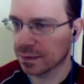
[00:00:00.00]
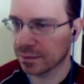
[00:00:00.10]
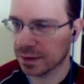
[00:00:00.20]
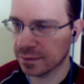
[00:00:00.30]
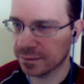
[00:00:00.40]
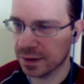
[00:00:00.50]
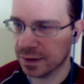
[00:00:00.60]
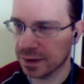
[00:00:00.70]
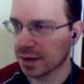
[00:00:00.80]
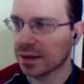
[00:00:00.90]
King
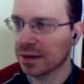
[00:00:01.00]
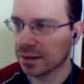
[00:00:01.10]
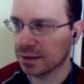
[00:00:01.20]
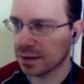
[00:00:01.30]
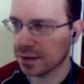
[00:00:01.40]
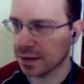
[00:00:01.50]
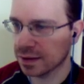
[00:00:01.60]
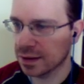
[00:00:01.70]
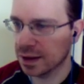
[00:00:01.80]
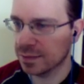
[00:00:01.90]
d5 is
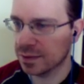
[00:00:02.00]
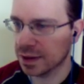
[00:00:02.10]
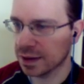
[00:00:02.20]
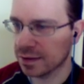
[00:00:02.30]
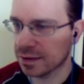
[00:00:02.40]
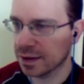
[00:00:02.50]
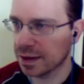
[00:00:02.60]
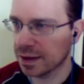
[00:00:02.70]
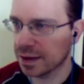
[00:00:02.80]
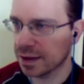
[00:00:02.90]
endgame, takes
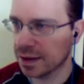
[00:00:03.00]
take.